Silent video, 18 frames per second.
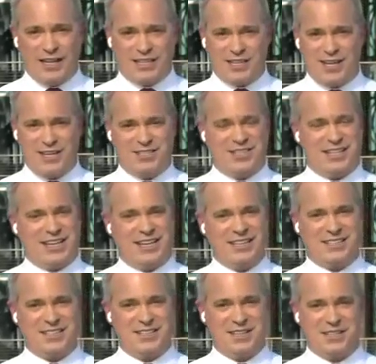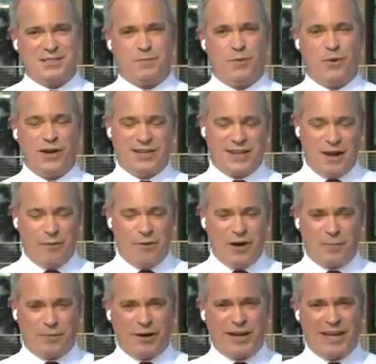process to get to this point. I want
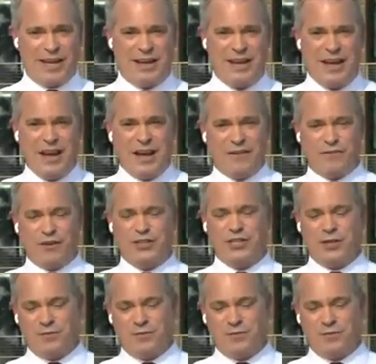to bring in Brid-